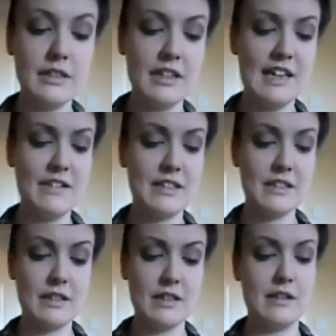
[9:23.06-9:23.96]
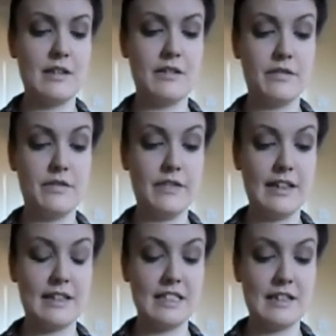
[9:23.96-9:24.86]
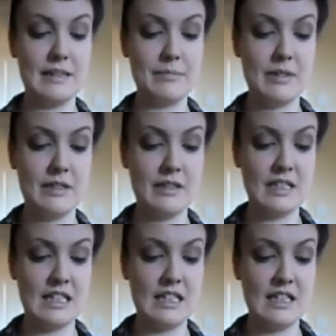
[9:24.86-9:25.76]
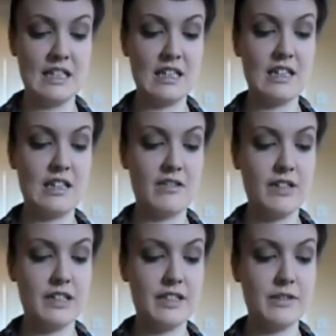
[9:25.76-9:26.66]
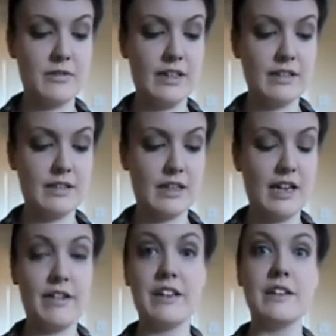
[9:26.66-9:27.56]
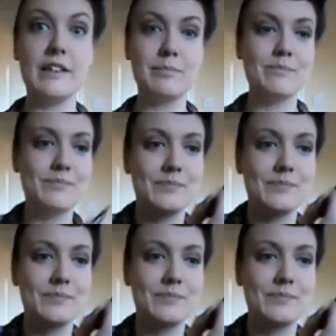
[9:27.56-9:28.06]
So now it's flick time, which is always a scary time.